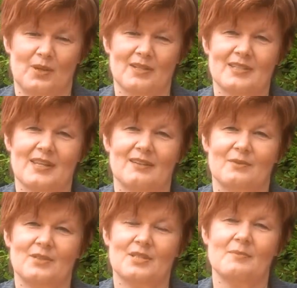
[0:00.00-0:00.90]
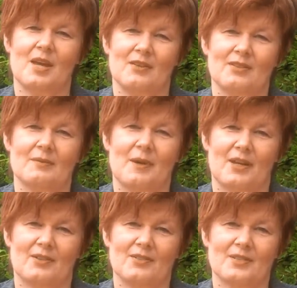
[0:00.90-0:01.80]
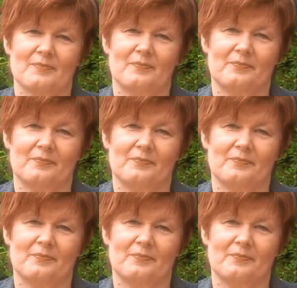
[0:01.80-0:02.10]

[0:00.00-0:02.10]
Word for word: as a, with some healthy patterns.